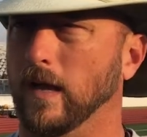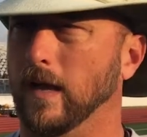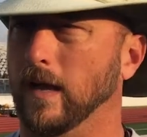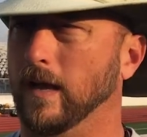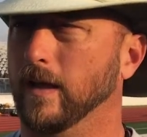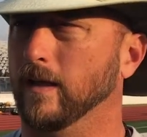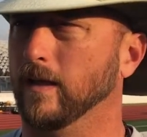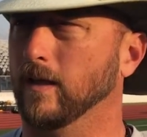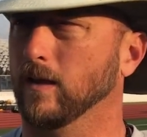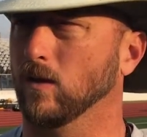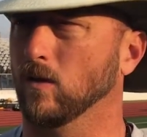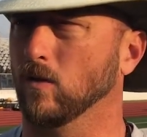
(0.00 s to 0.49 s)

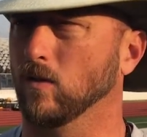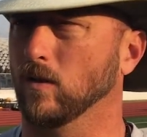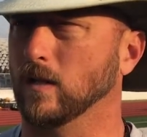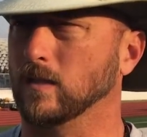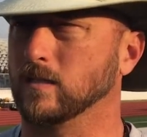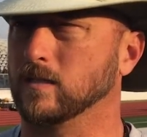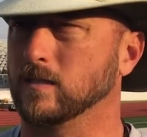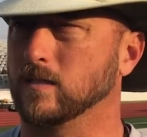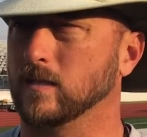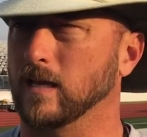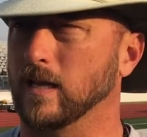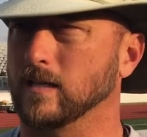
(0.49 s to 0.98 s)

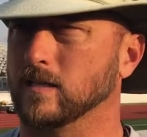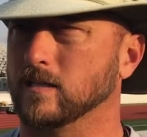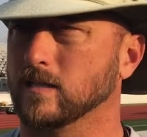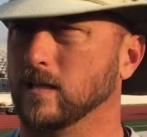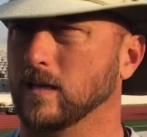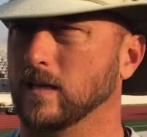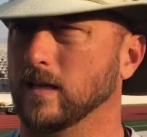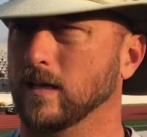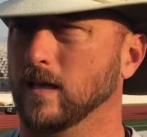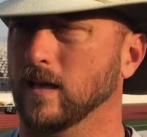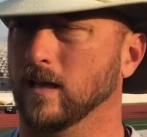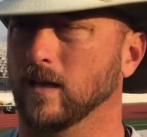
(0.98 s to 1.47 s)
That's
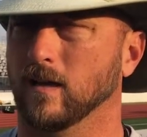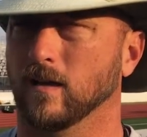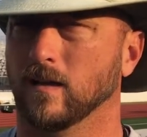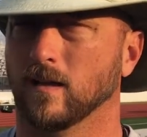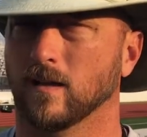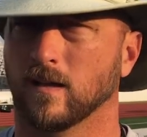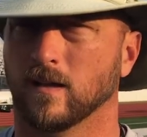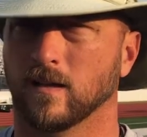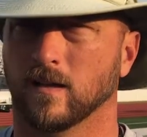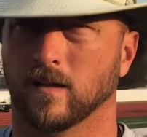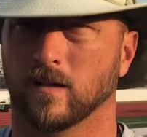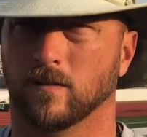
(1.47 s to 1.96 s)
the
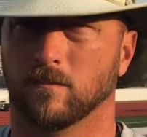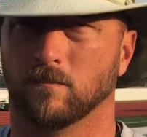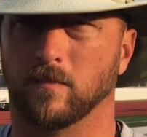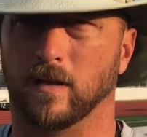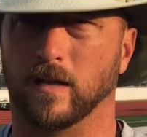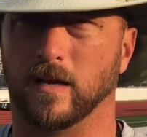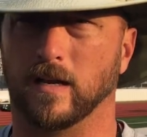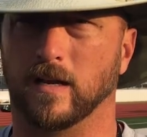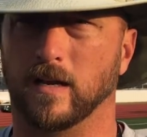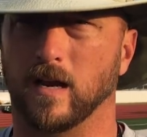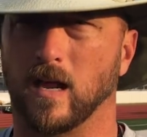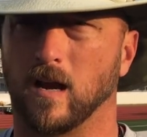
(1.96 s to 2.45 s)

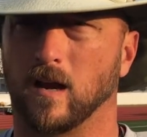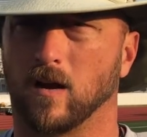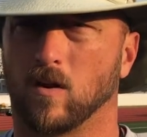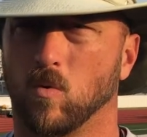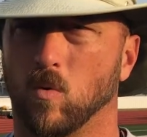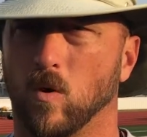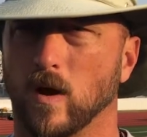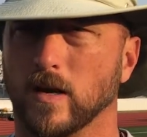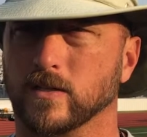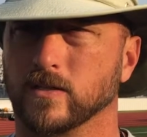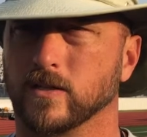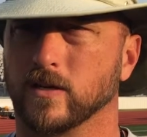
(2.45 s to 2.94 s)
million-dollar
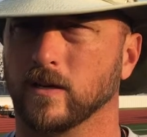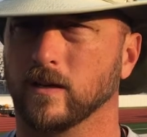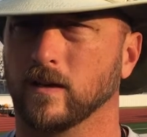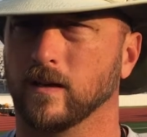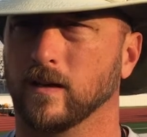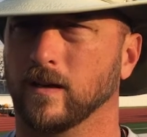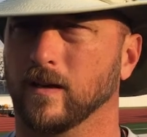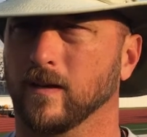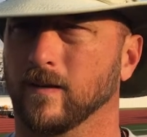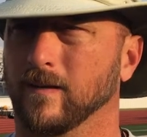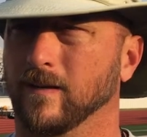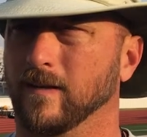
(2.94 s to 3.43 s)
question,
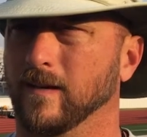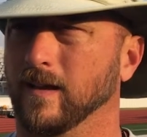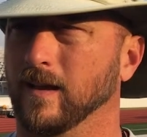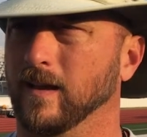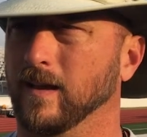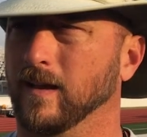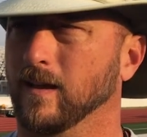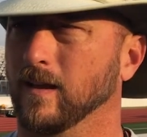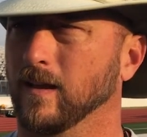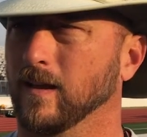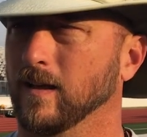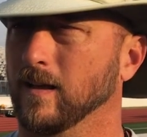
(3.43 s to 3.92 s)

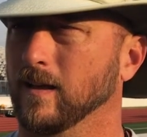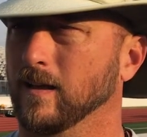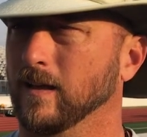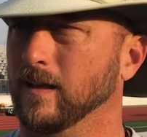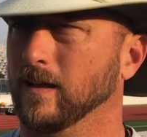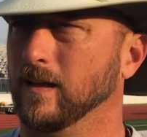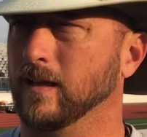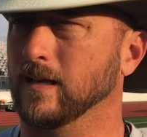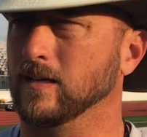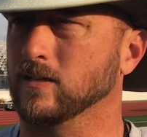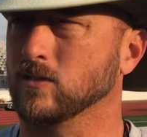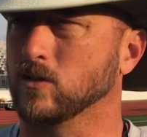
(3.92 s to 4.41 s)
and
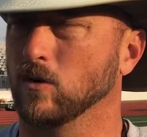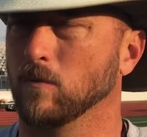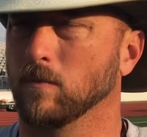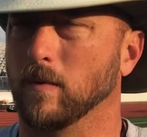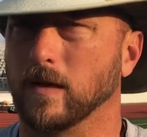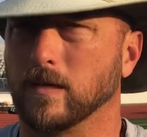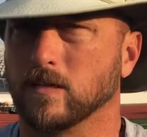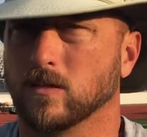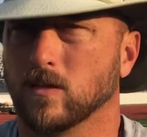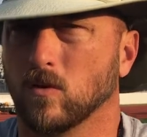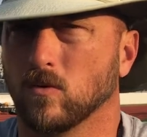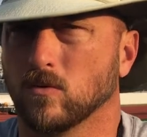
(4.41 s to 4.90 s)
Eastern New
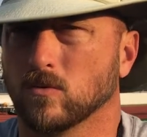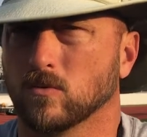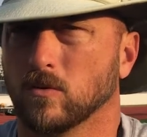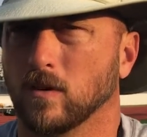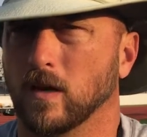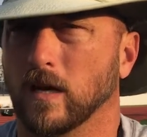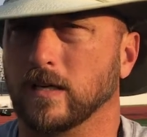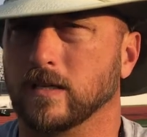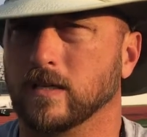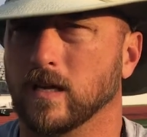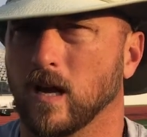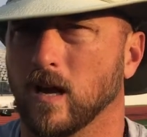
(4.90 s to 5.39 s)
Mexico is
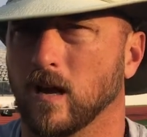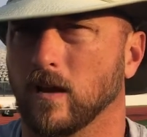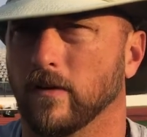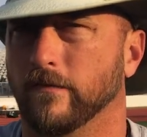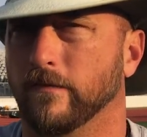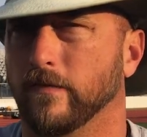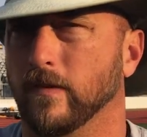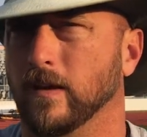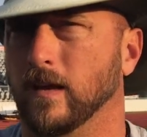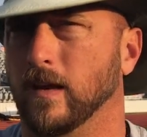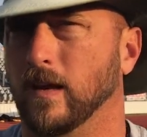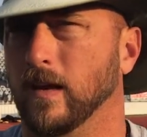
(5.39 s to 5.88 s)
really
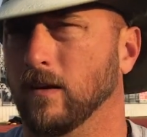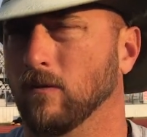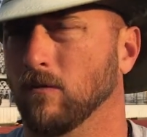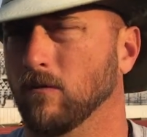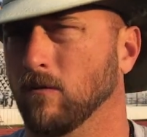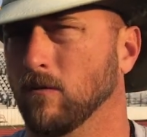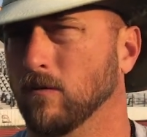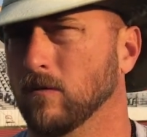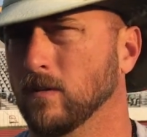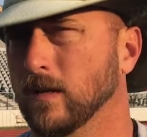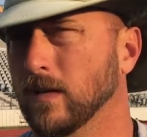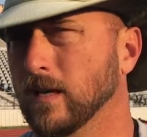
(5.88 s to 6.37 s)
tough,
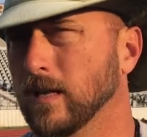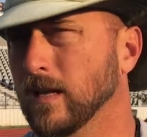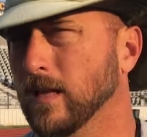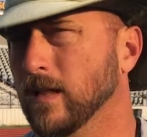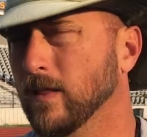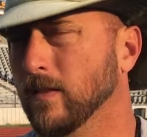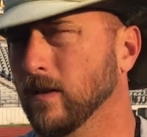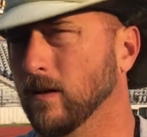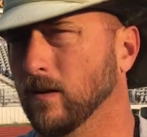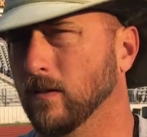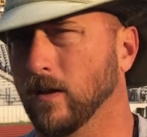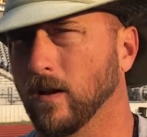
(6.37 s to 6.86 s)
and
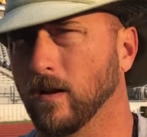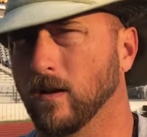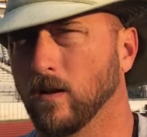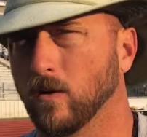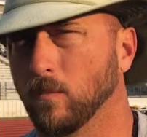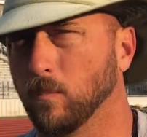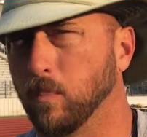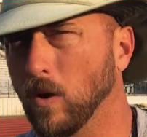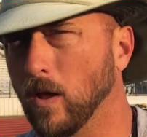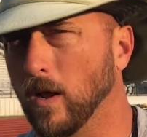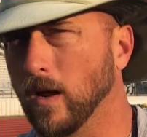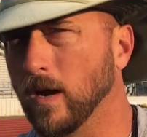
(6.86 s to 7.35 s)
they're
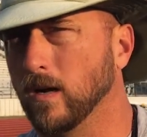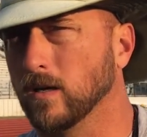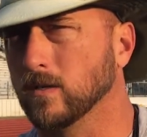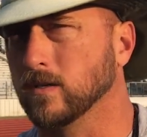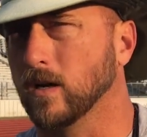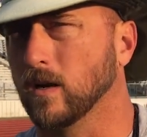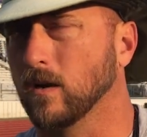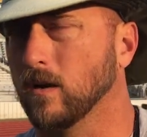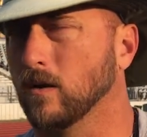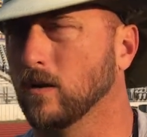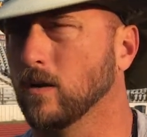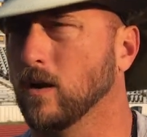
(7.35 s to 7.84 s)
good
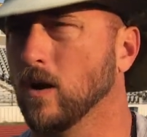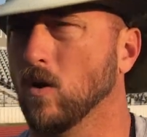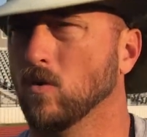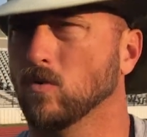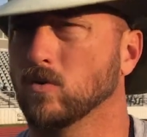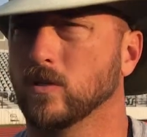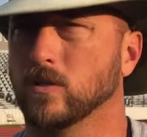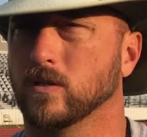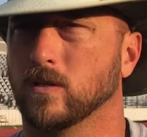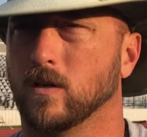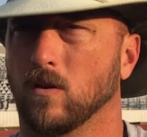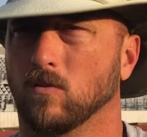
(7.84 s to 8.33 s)
players, they're good
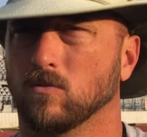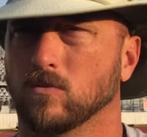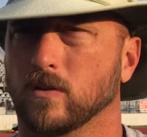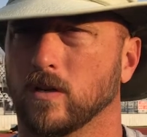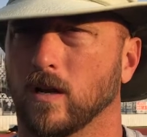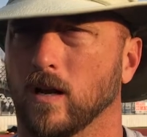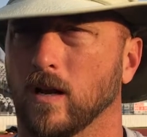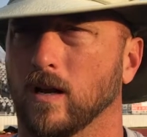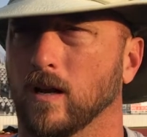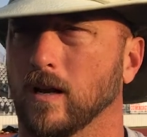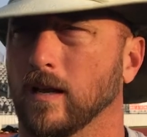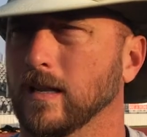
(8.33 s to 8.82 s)
coaches.
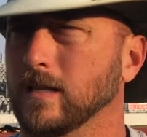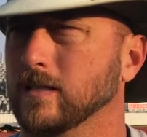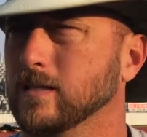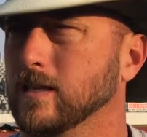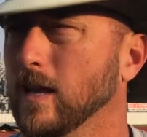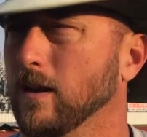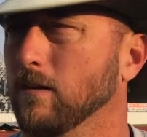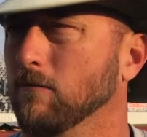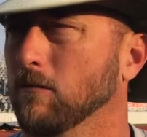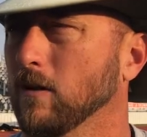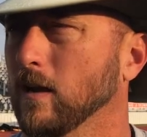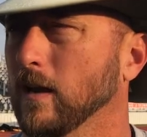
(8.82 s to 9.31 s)
Coach Lee's
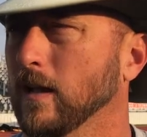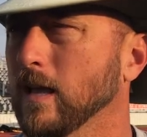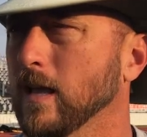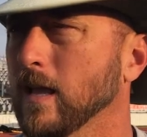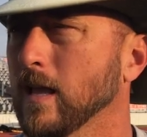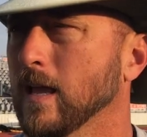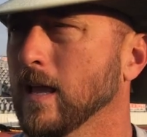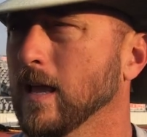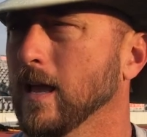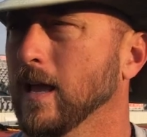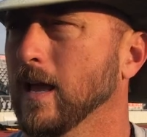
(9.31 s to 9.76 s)
got a really